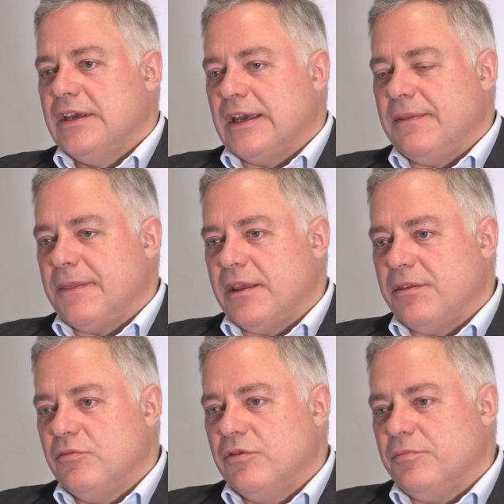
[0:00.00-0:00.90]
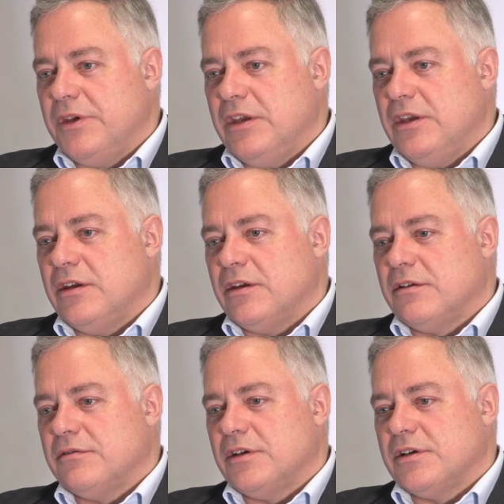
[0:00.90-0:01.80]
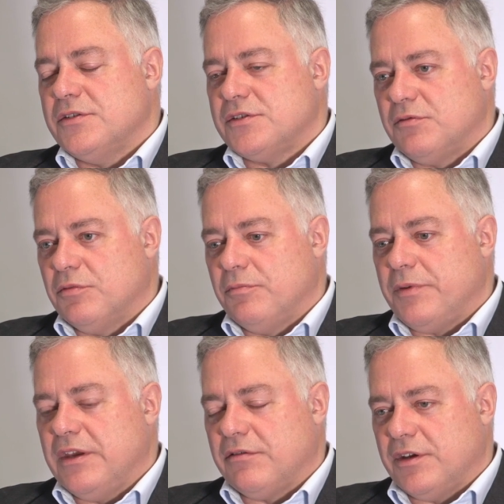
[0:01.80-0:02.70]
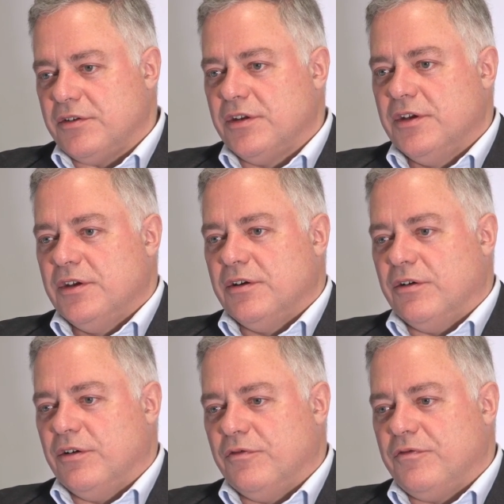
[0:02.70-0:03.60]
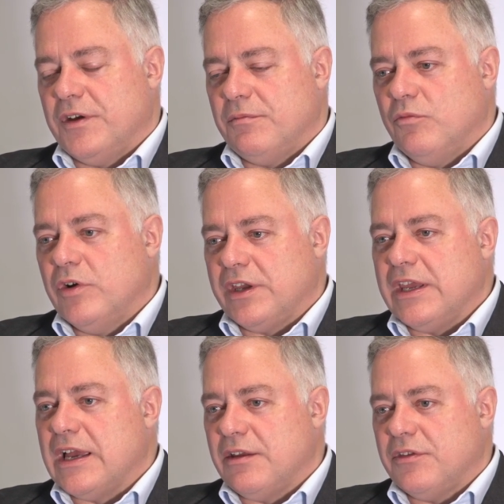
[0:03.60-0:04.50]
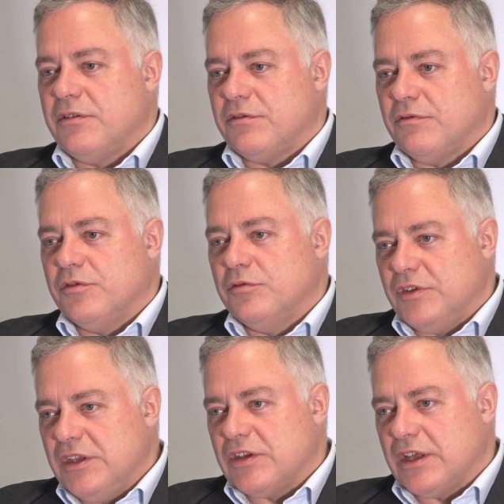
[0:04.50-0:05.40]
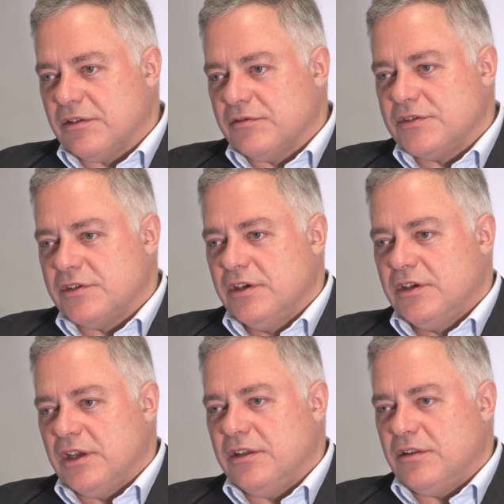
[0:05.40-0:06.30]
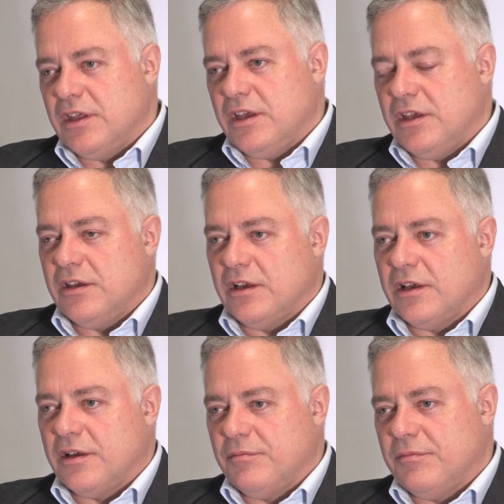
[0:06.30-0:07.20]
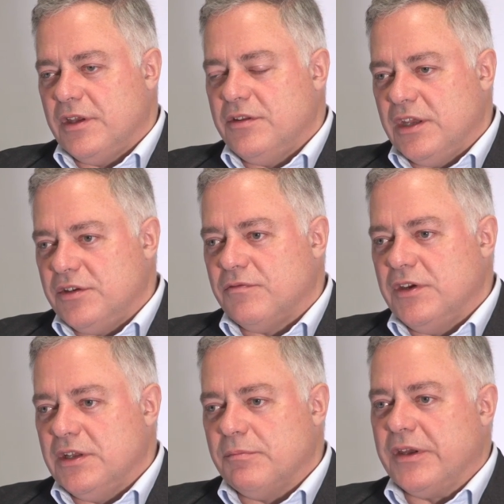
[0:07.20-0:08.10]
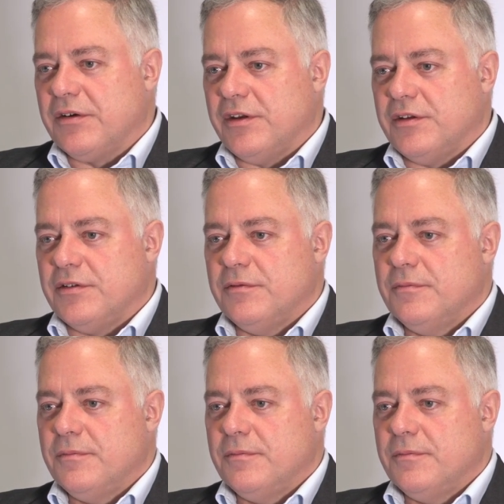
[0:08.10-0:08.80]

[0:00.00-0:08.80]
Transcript: And then there will be a considerable period of working out the full details in the intervening period.